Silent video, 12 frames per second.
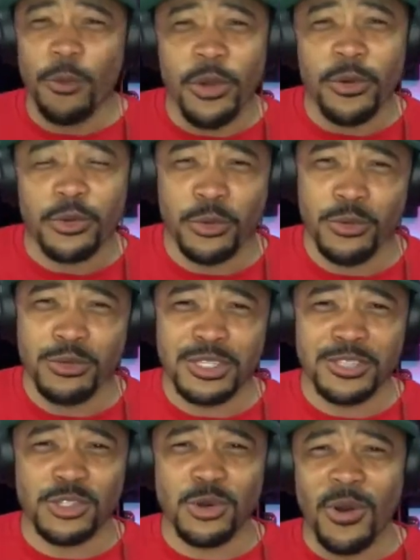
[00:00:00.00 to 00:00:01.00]
We're on
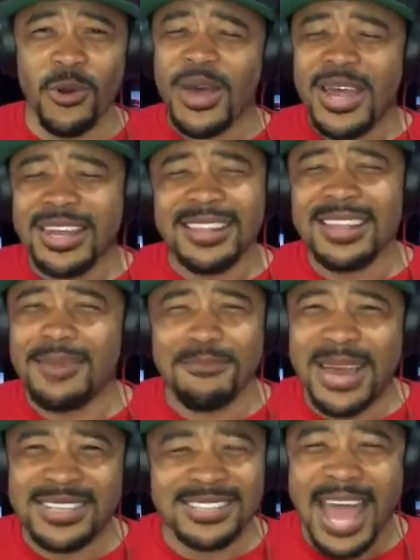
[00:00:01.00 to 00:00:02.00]
cruise control. Nothing
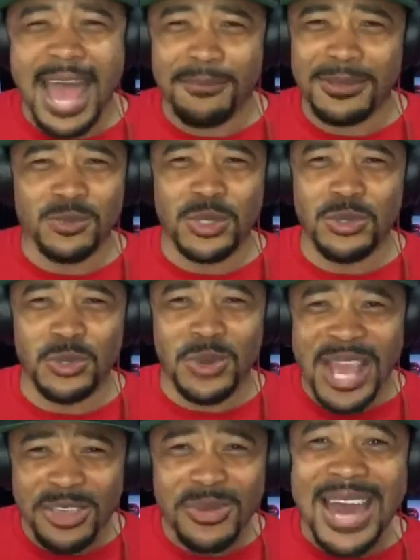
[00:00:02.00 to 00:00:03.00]
amazing happens when you do
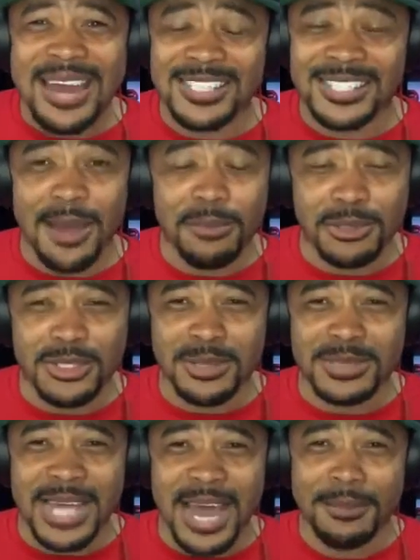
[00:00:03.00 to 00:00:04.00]
that. You got to stumble
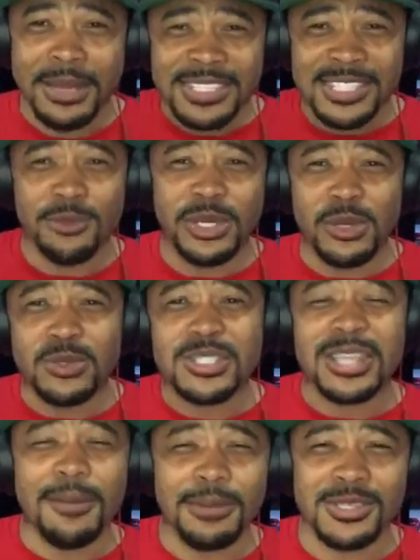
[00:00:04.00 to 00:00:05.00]
sometime. See, when you
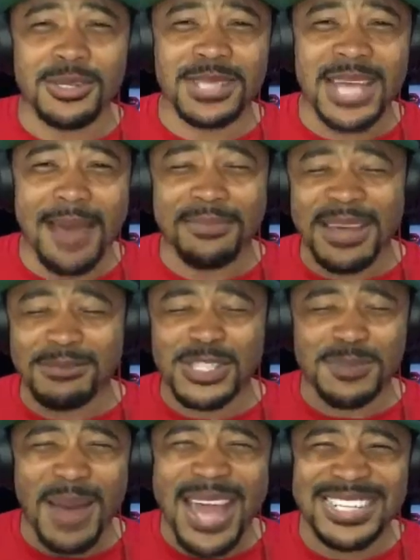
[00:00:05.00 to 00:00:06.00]
stumble sometime, them
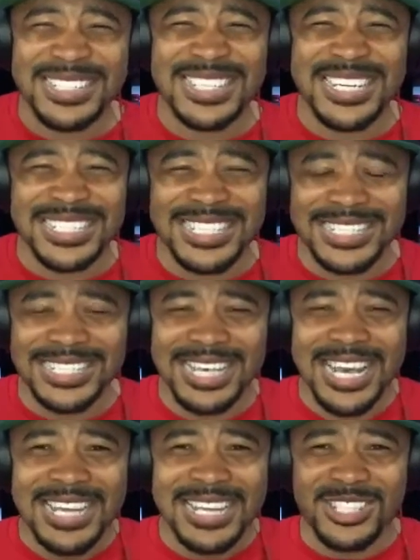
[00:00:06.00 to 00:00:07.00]
spidey
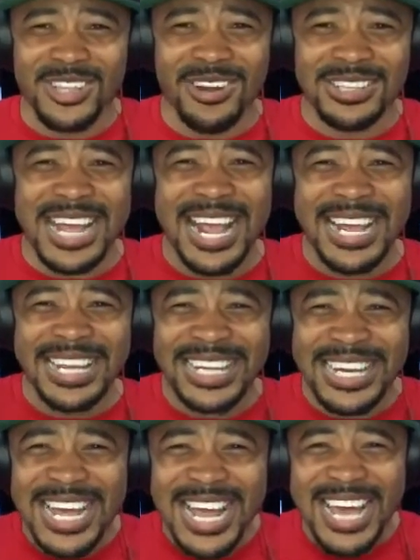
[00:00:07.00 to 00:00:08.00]
senses, they start
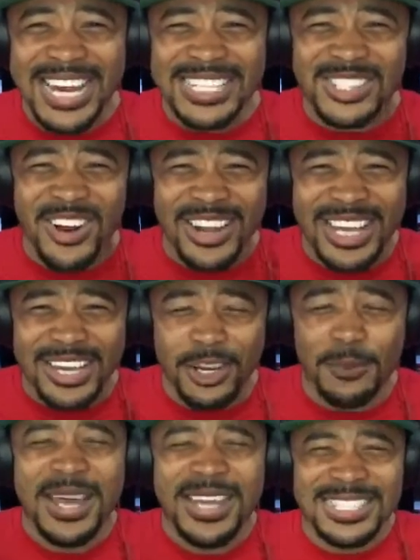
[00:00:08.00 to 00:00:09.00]
tingling and they start getting
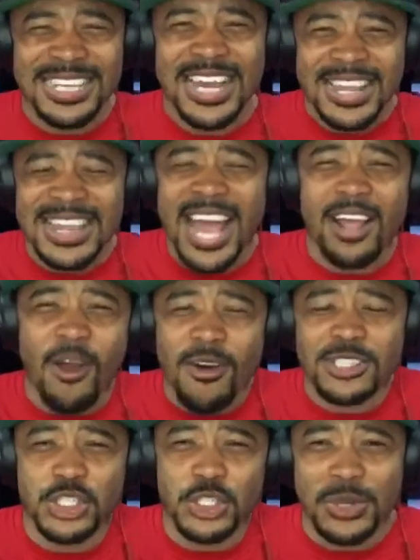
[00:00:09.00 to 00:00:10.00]
a little bit. See, that
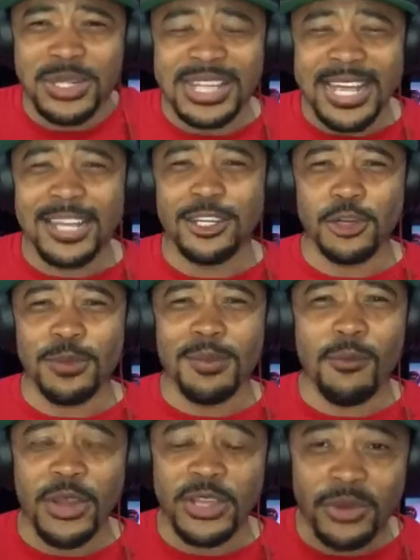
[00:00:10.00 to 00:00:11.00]
causes you to think a little
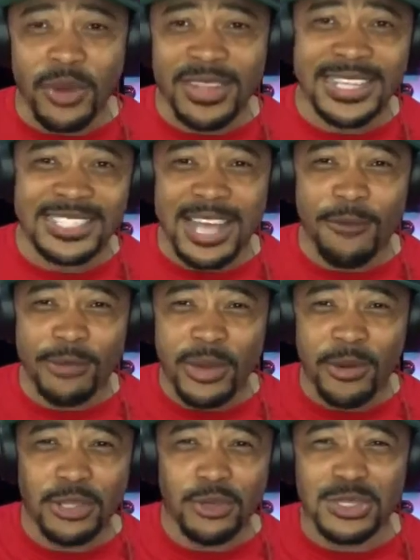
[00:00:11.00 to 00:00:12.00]
bit more. You know, they say
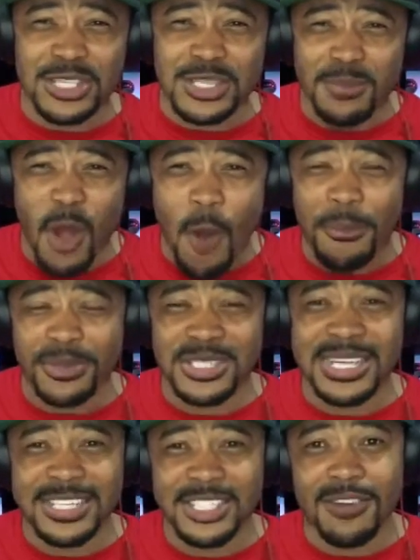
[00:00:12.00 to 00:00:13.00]
we only use a small
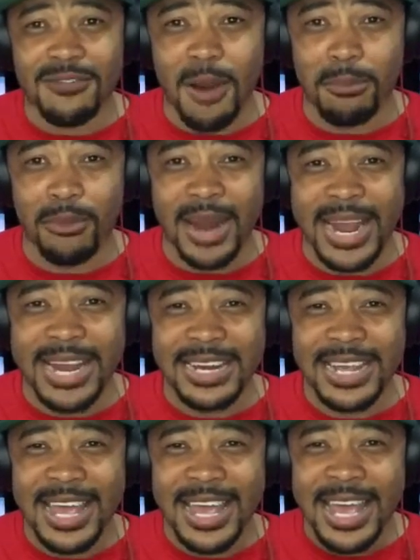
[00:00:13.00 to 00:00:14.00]
percentage of our
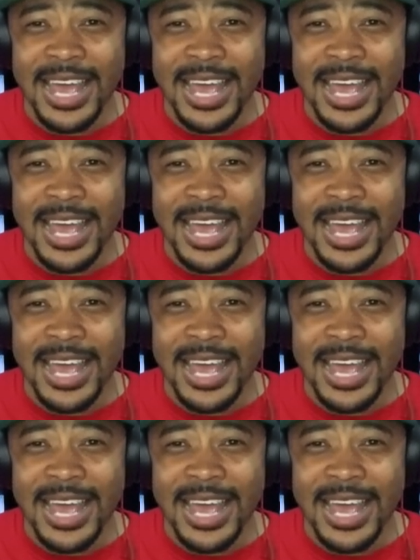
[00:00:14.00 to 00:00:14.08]
brain.